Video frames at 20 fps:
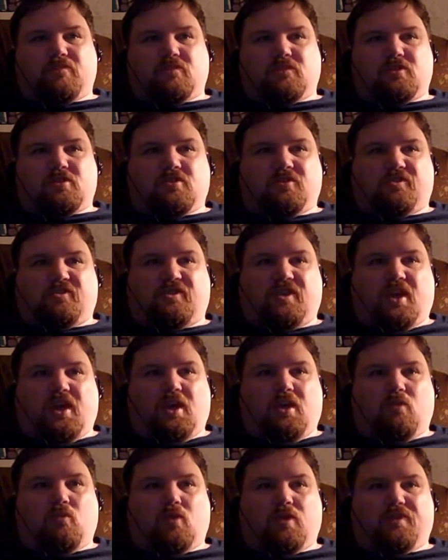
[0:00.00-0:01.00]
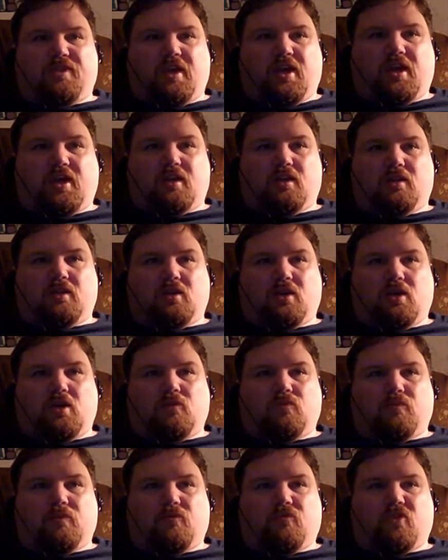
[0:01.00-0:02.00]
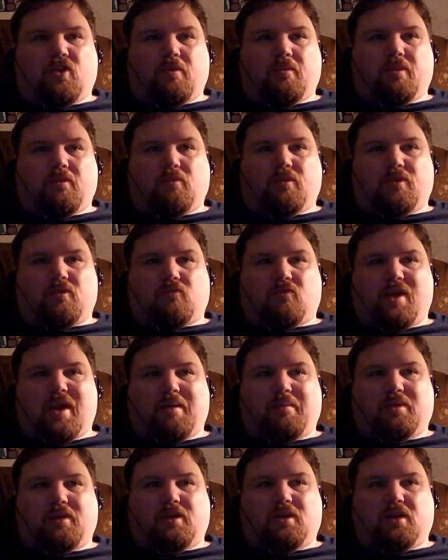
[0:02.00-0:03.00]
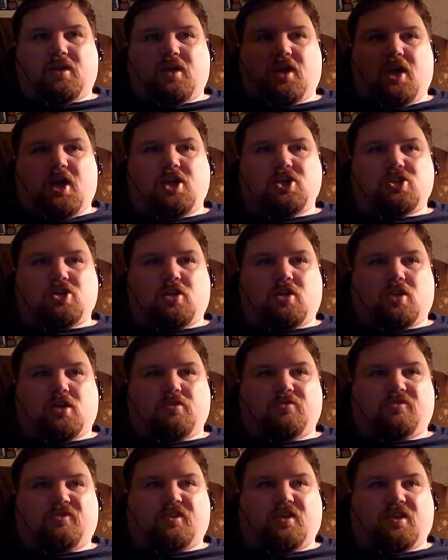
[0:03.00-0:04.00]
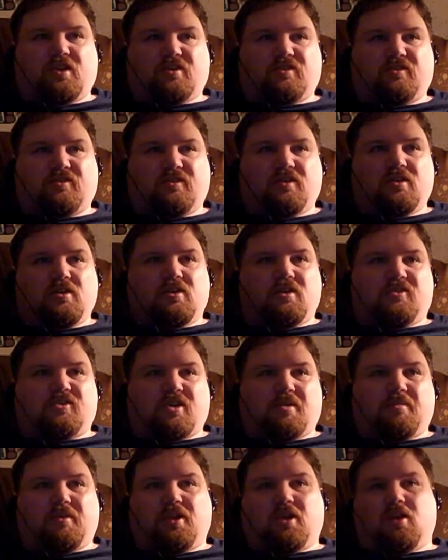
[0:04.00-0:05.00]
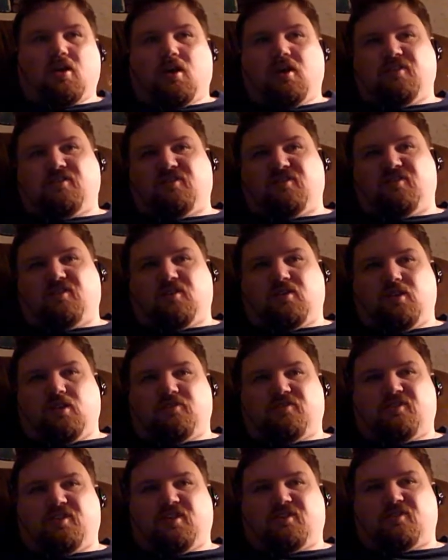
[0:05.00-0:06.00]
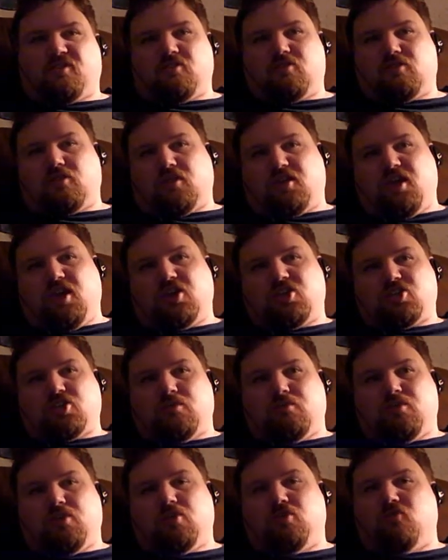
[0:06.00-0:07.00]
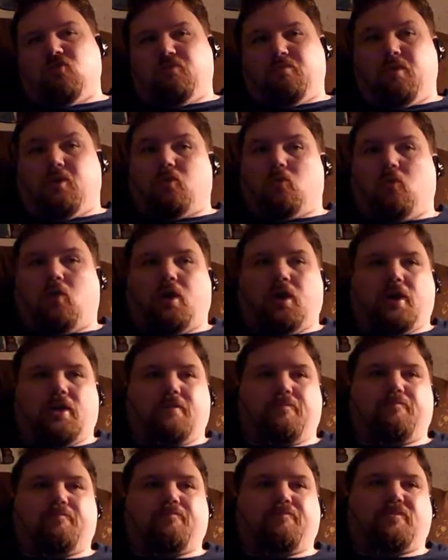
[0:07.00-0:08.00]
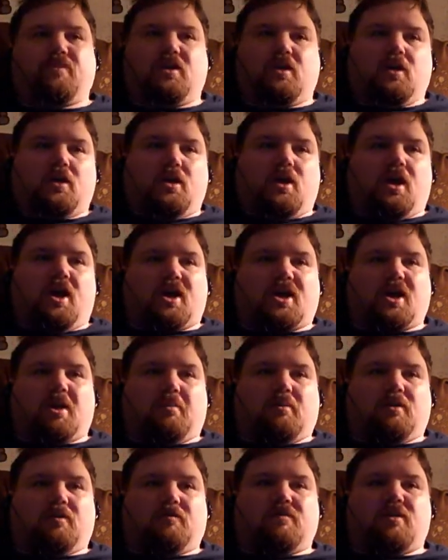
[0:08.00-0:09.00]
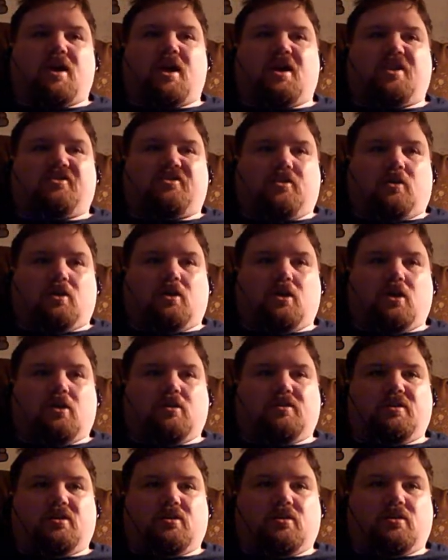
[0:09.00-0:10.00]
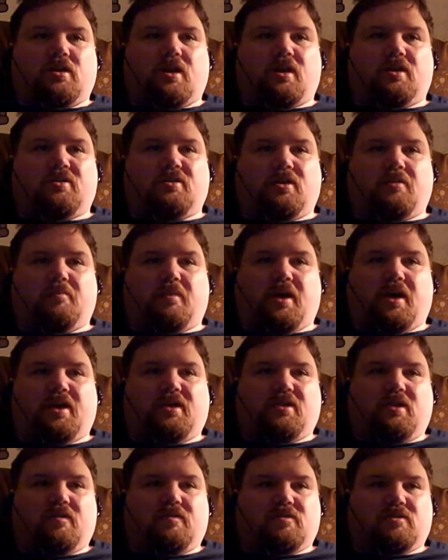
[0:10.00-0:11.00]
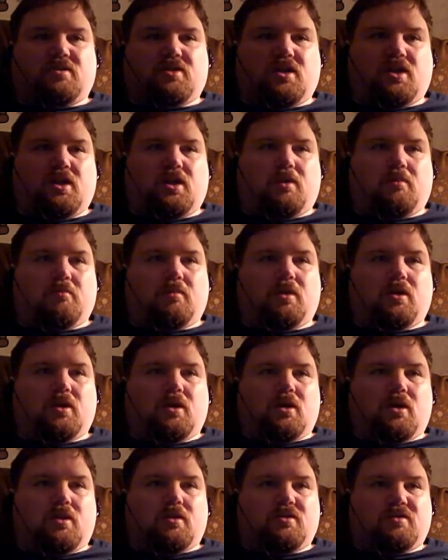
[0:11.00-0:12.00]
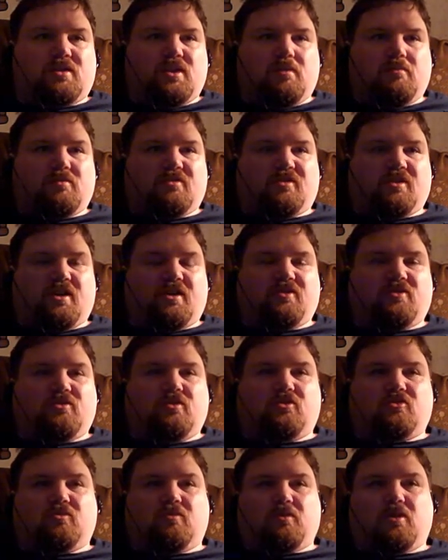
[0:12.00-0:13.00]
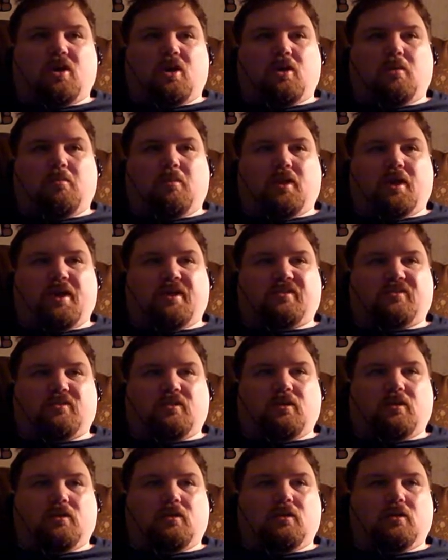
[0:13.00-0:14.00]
to see what they can learn from it with a rabbit in a cage and glow sticks. Something causes the glow sticks under the cage to move, but what? A couple of knocks are heard that are not done by any of the team. The team decides to do some call blasting.